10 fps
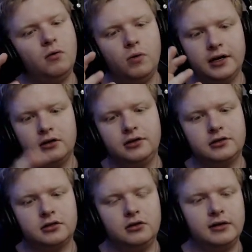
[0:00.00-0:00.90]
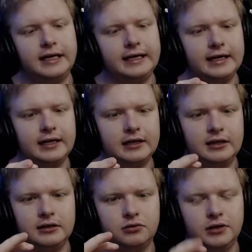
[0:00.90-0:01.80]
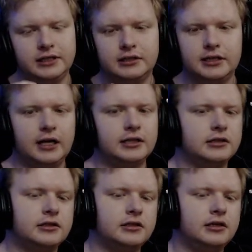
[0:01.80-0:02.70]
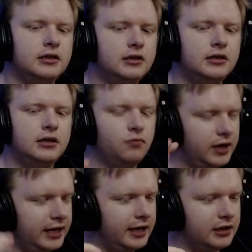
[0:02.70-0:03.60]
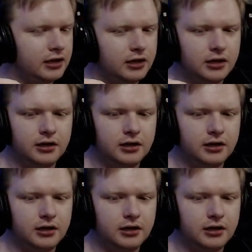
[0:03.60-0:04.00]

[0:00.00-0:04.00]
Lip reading: when Luke's looking at the twin suns, we hear the